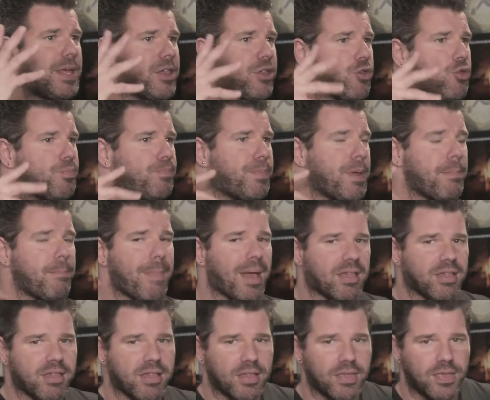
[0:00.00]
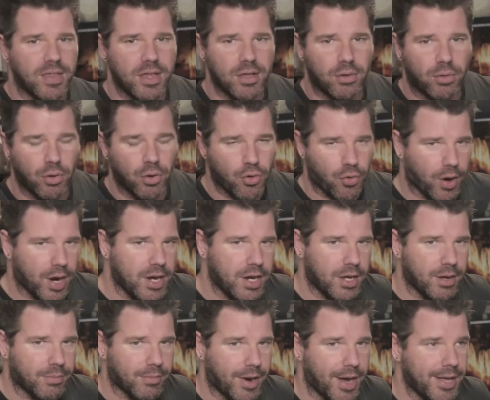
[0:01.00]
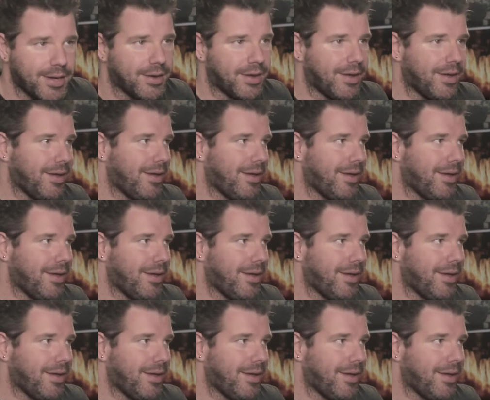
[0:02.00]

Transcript: soupy mess in the old cranium, right?